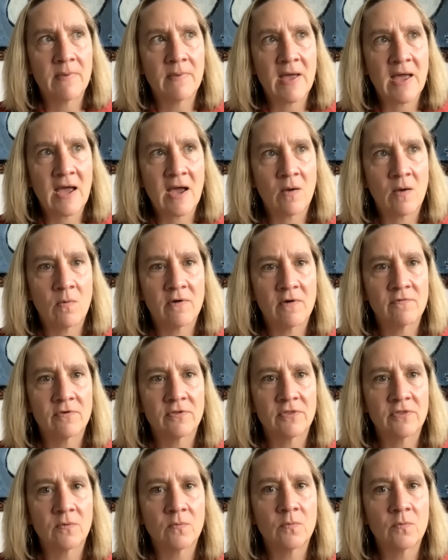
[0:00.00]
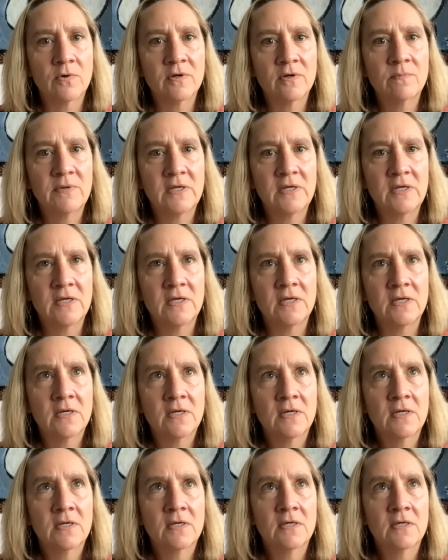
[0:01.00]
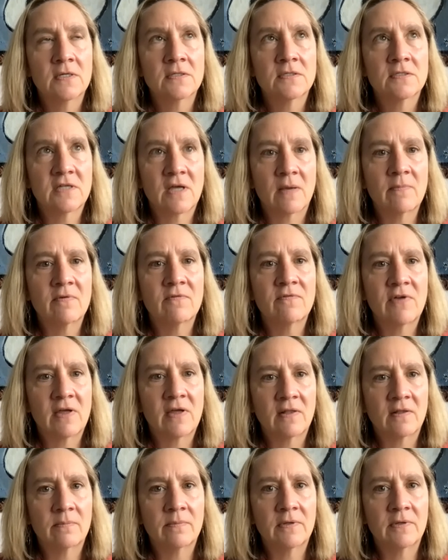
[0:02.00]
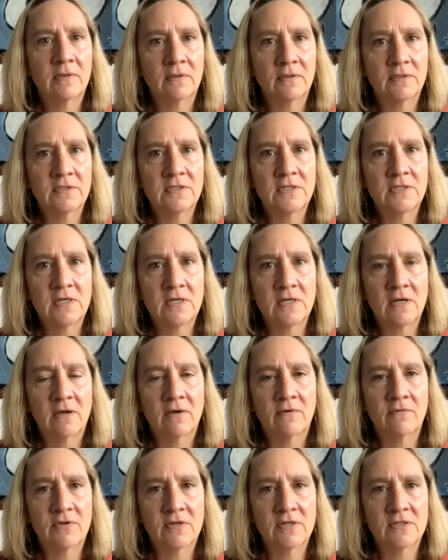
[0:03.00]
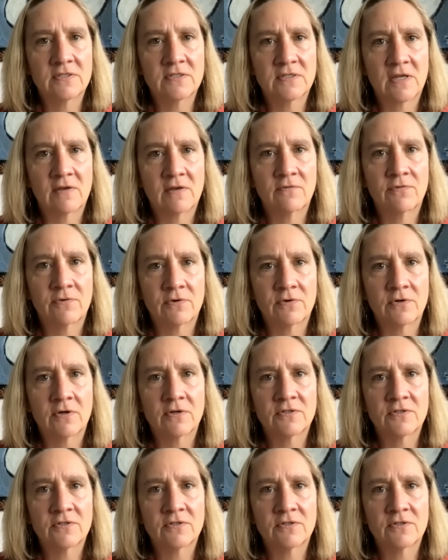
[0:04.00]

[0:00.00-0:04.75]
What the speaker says: however, there would be some availability of consent for